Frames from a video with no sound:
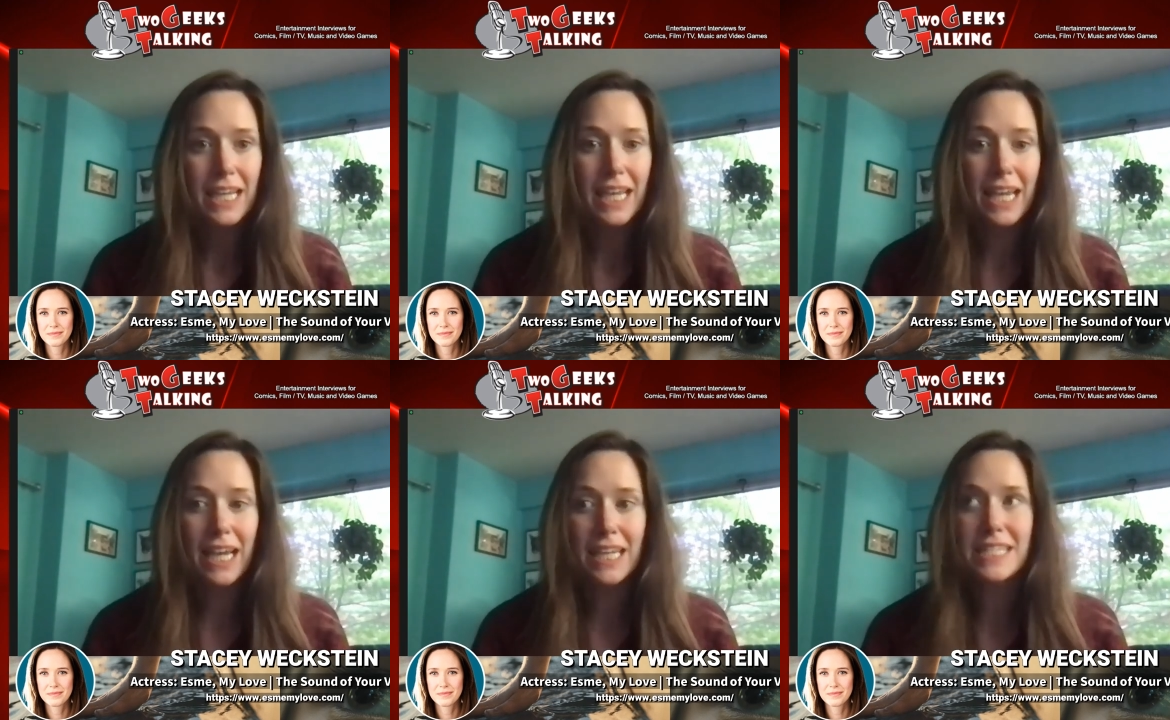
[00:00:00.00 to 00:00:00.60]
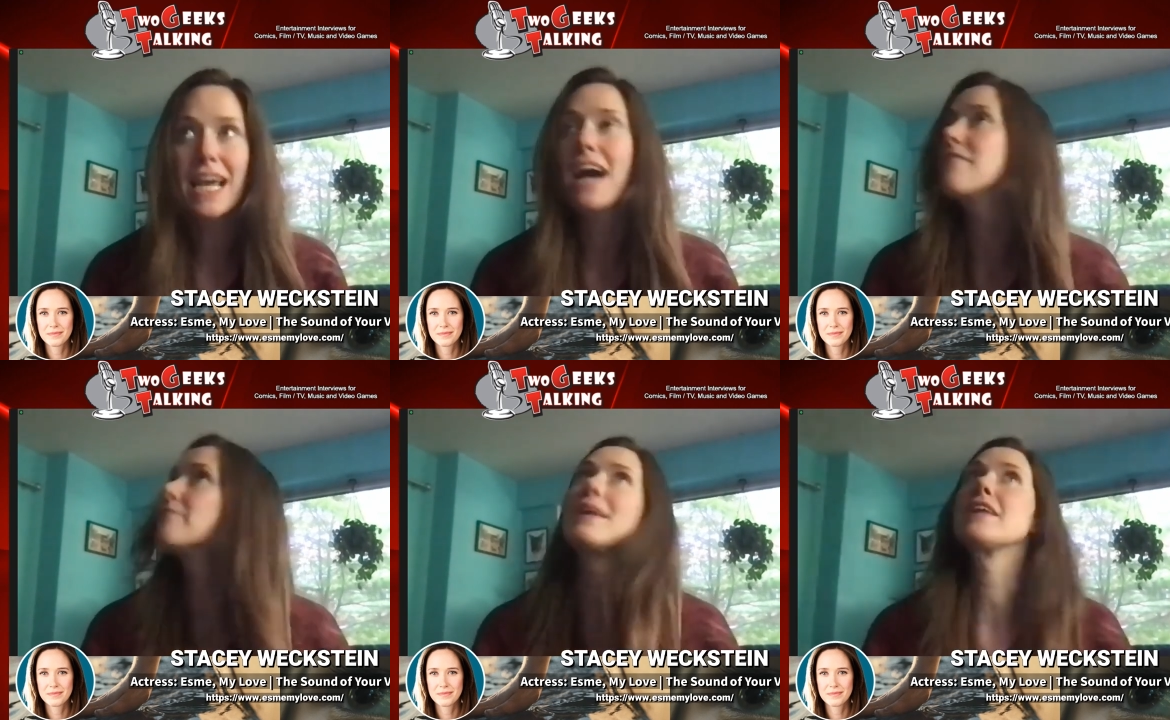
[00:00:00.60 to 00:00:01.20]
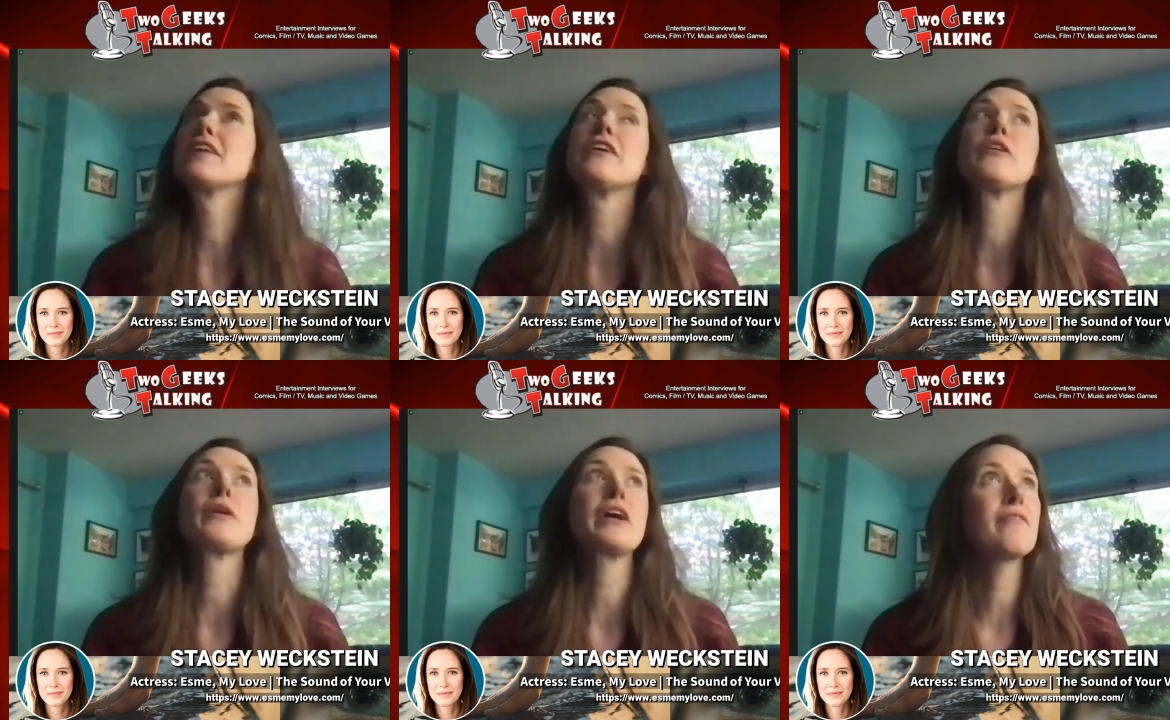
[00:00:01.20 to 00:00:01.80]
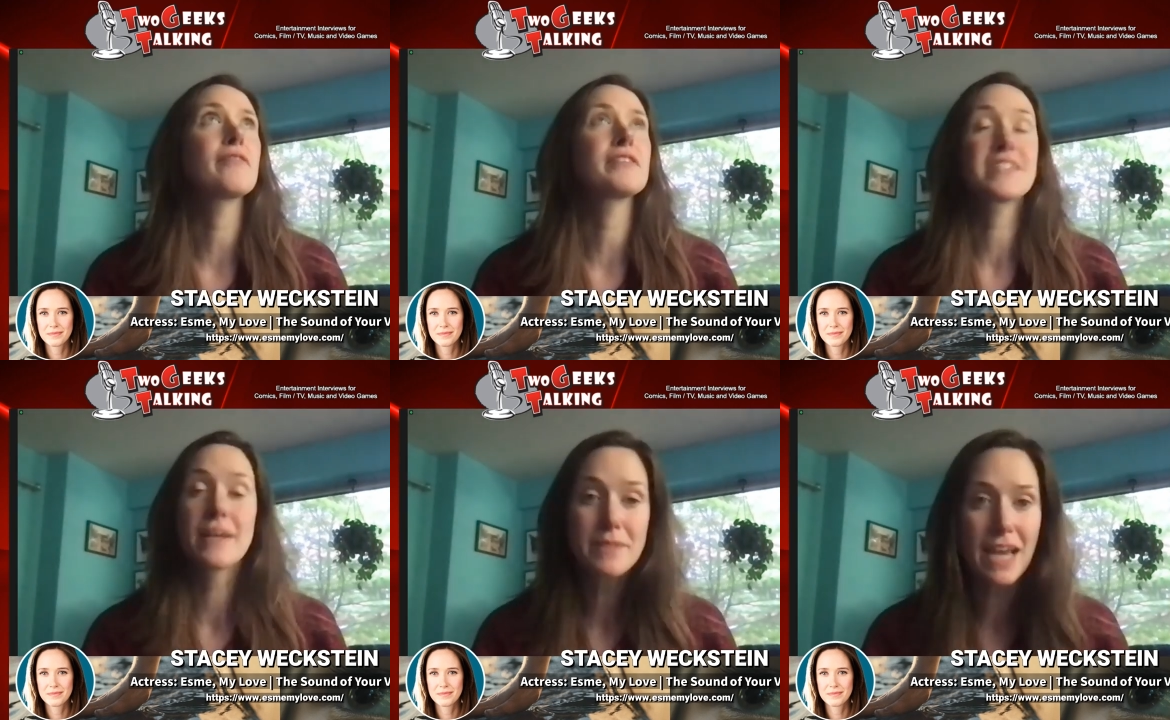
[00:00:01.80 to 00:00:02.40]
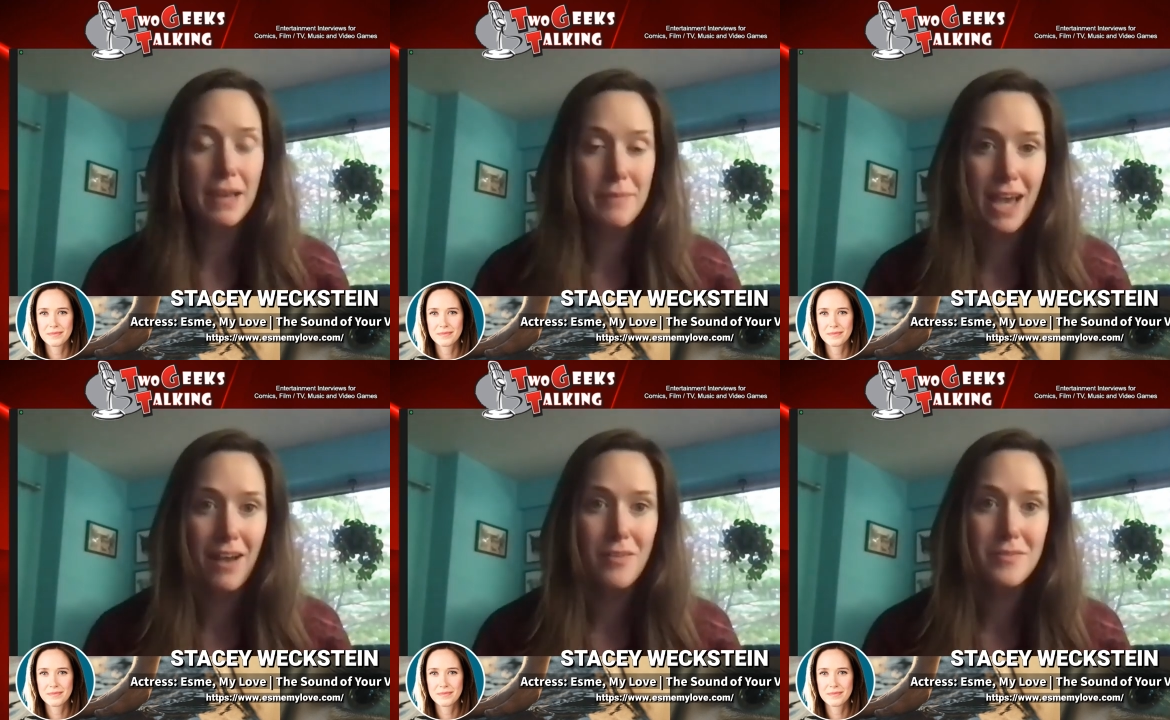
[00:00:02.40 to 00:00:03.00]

Speaker 1: And I've been in New York for some time now.